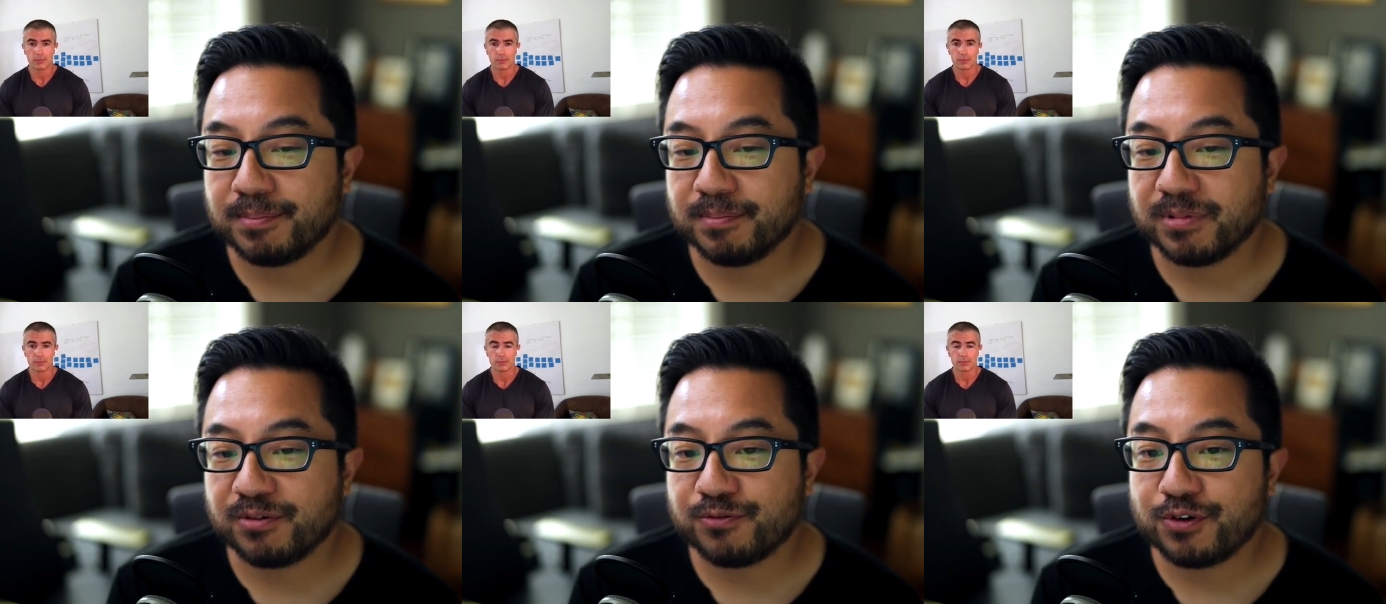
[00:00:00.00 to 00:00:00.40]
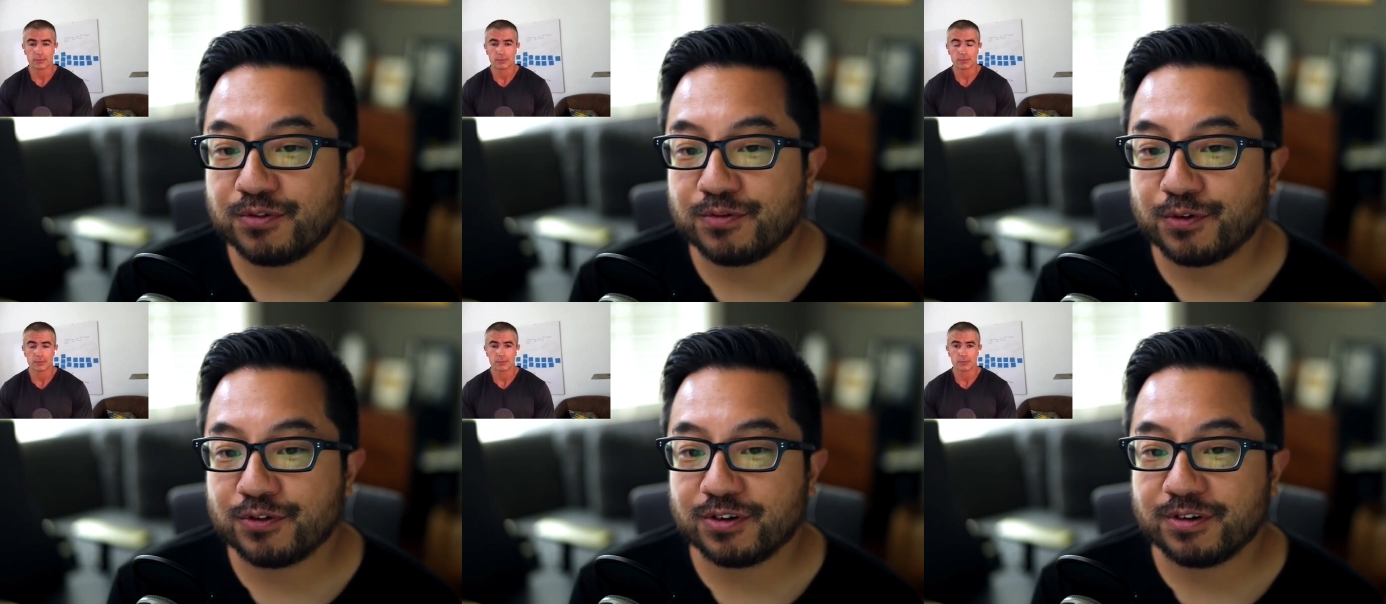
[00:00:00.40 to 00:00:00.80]
Speaker 1: the first
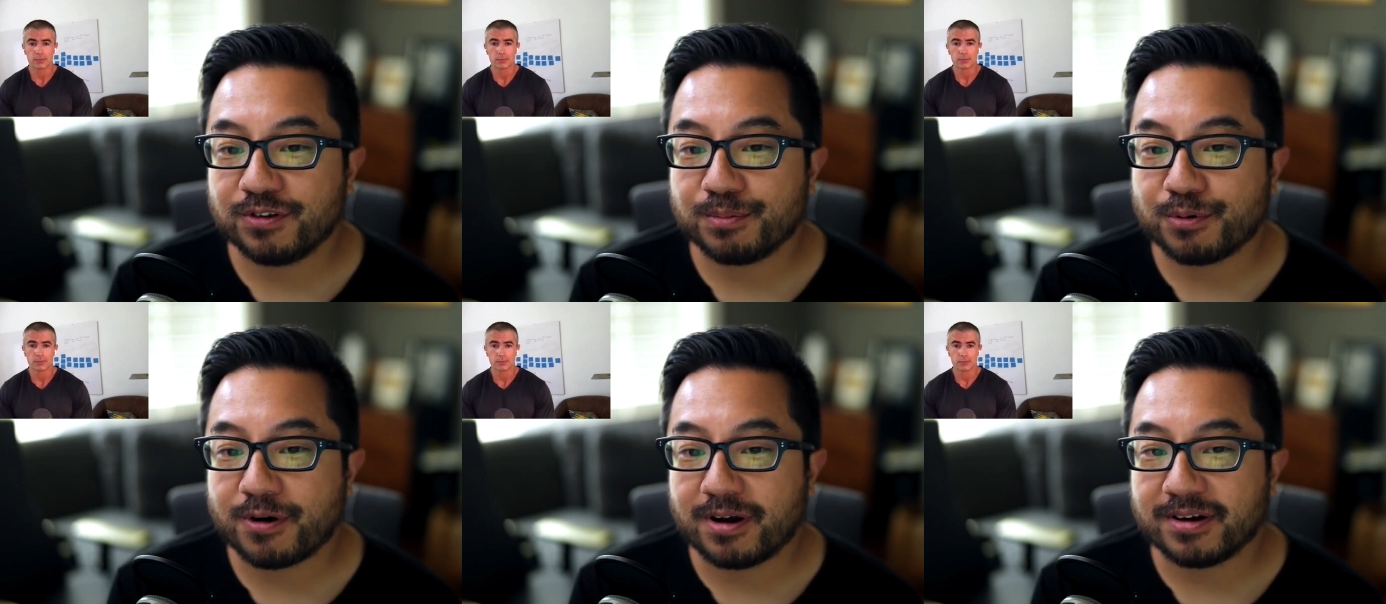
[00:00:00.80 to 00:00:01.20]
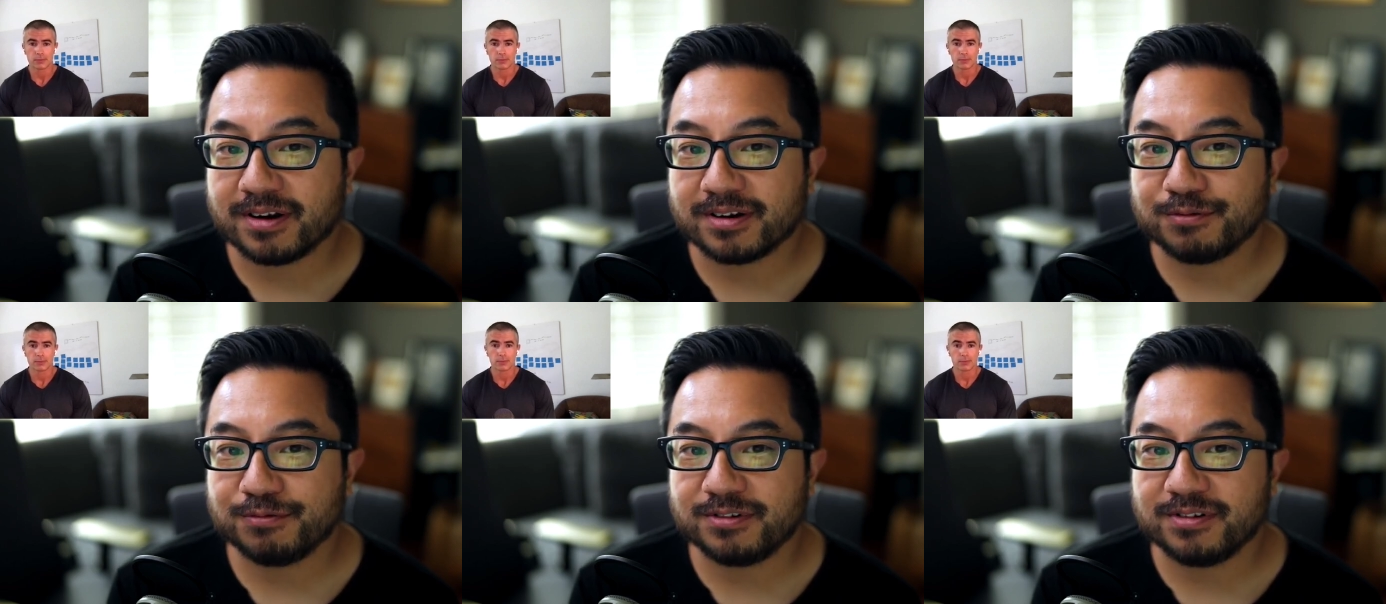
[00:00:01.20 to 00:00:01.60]
version of the
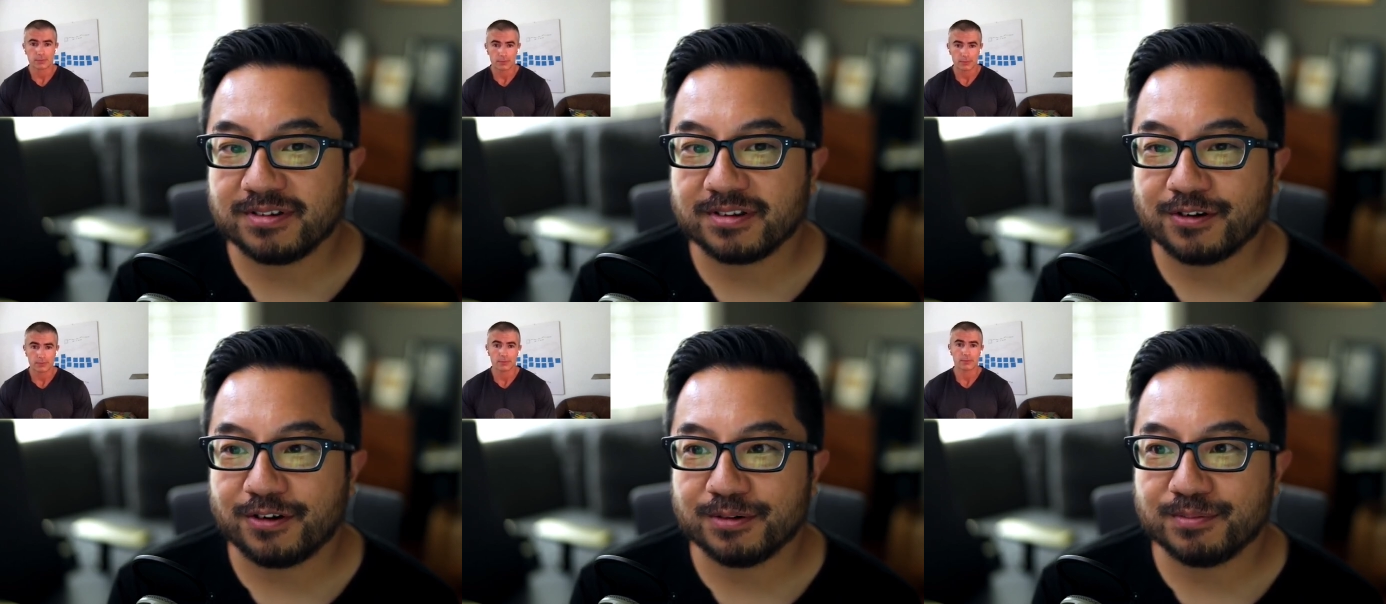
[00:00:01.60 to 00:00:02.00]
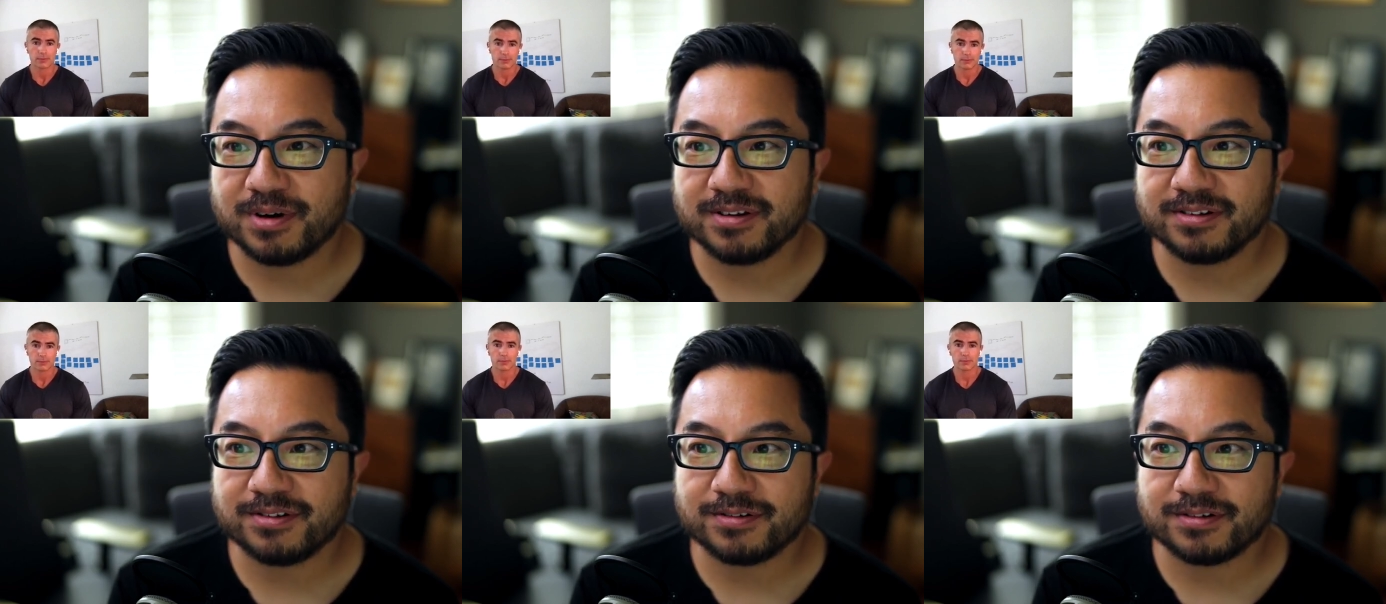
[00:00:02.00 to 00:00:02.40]
product, which is called
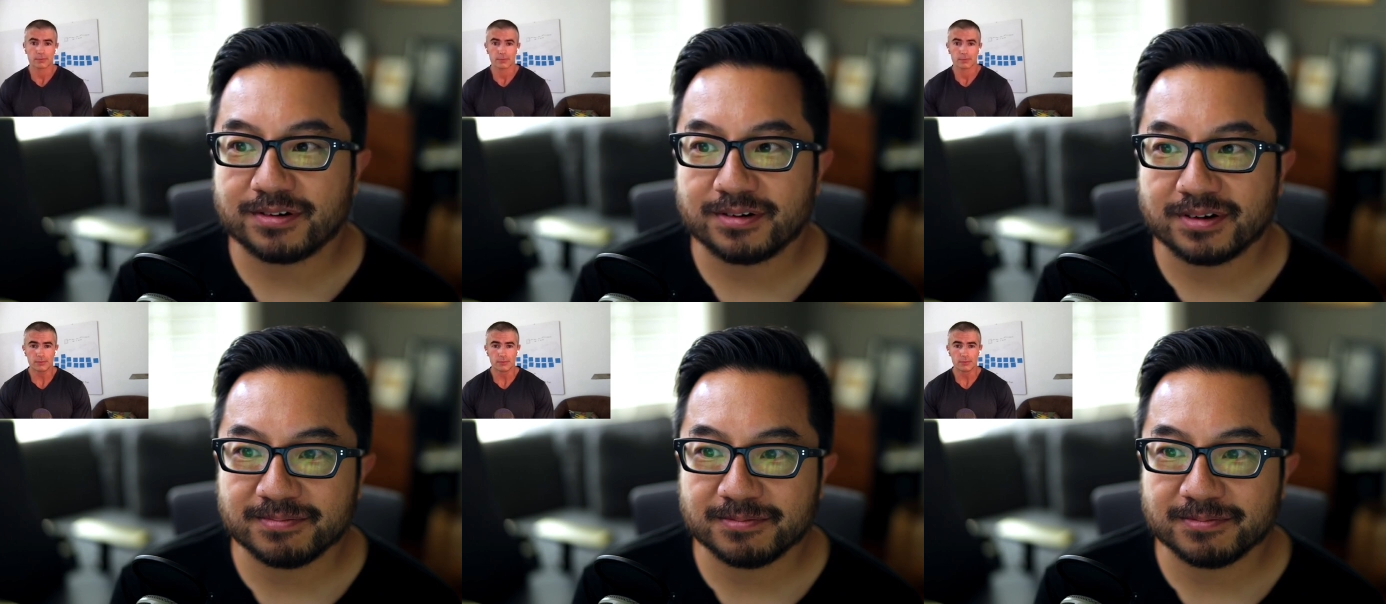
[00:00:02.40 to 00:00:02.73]
Mustr.